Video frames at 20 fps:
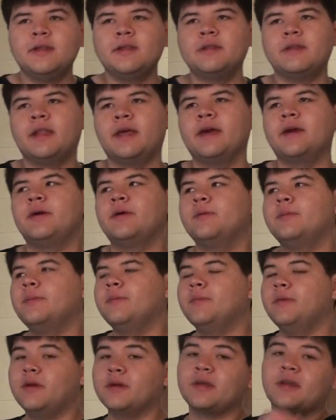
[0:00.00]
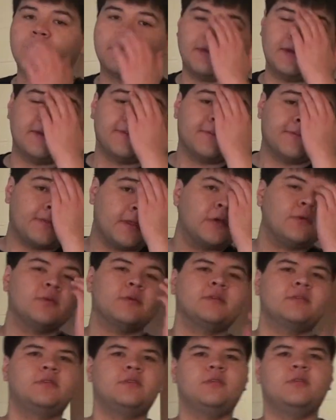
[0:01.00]
Now, okay, if that
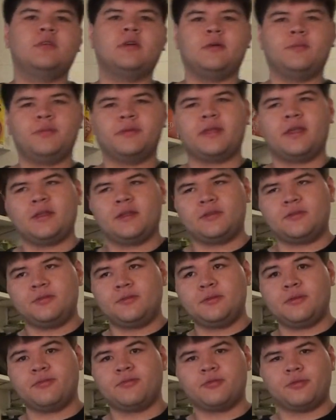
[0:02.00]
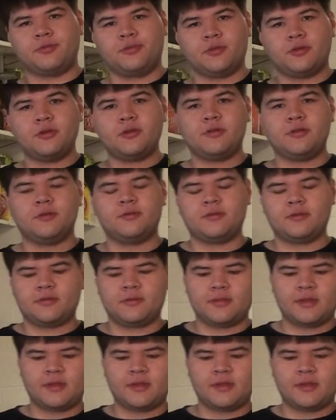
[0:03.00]
was too complicated and too difficult, the good news is